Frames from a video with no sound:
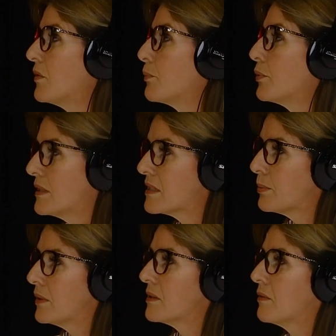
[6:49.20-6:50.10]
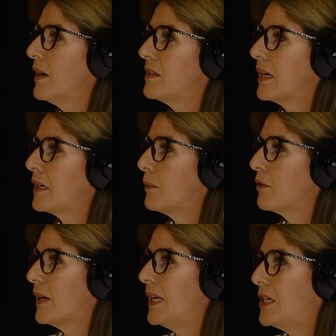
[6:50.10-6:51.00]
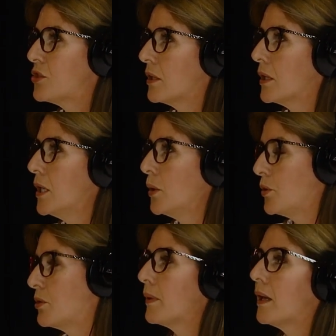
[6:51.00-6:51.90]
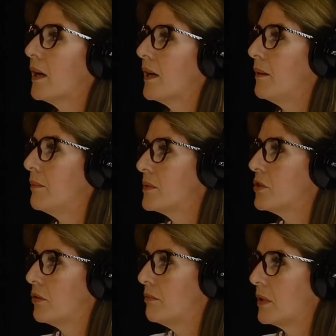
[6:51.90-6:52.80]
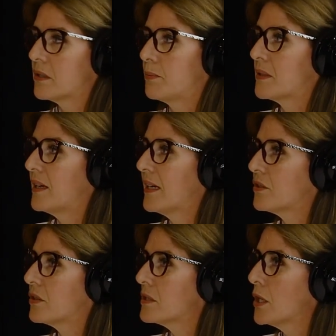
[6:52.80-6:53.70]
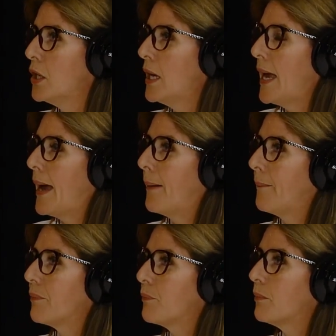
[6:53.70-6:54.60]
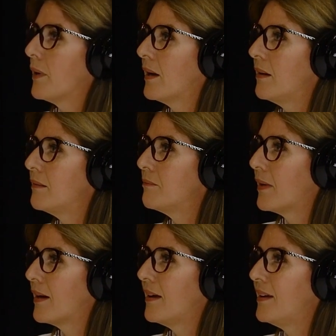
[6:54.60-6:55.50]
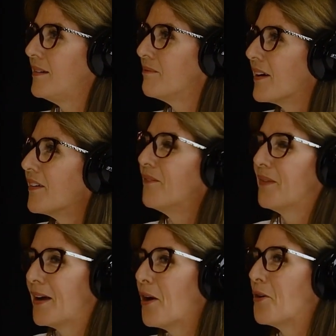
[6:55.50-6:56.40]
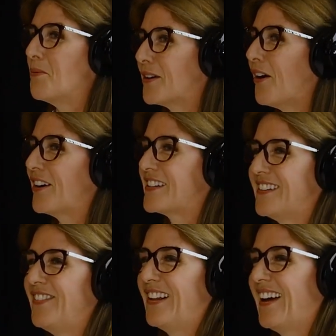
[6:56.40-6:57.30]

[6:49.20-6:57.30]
of the principles around economic regulation which apply to multiple sectors. But my home and heart, if you